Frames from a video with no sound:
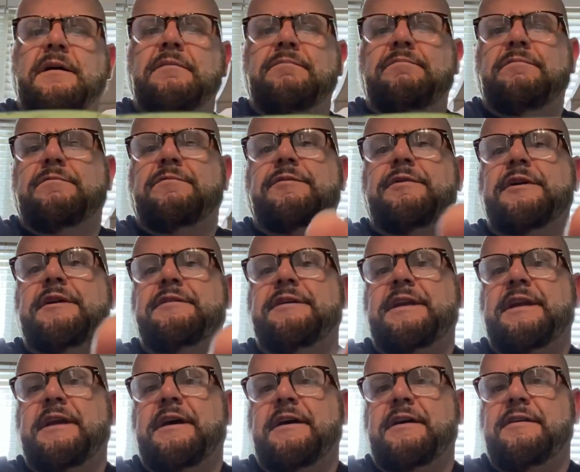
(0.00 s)
Really
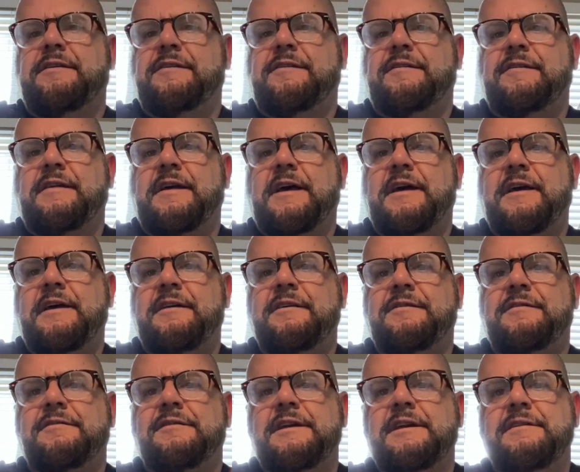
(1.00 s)
nice
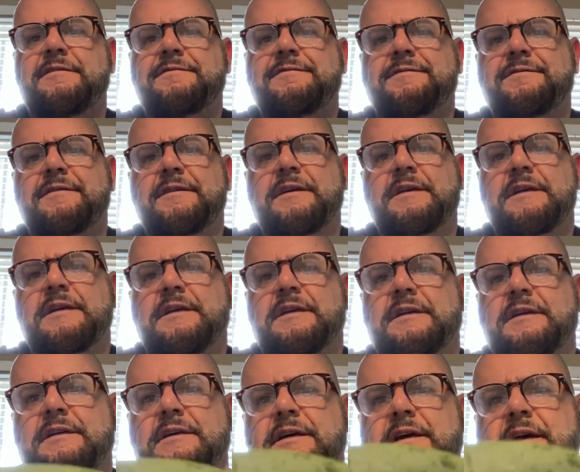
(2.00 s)
size leaf.
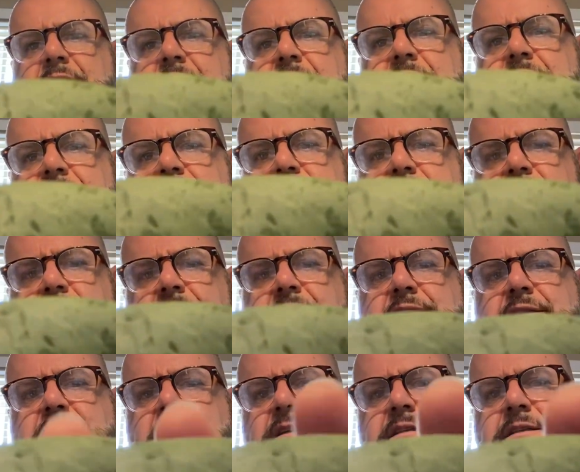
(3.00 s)
And they
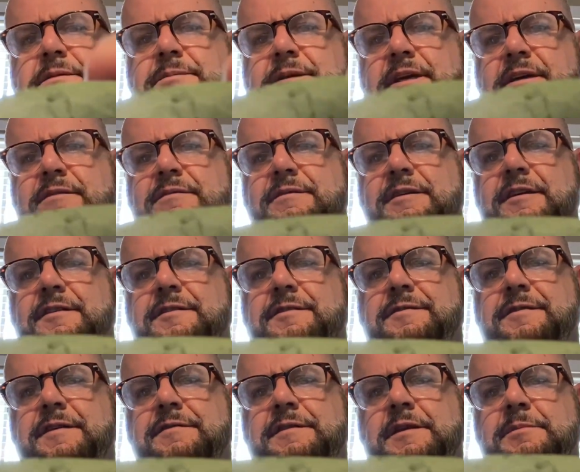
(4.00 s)
tend to be at
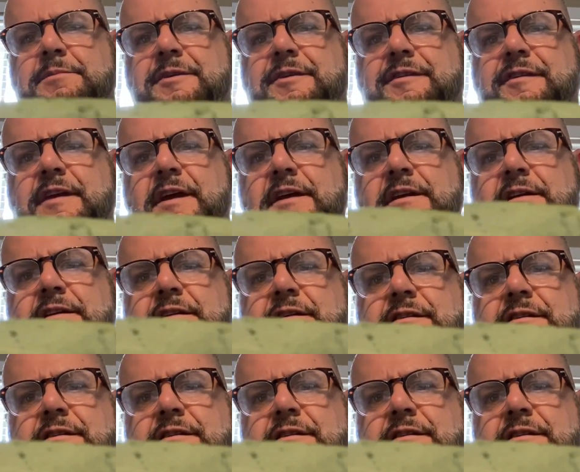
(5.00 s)
least 50%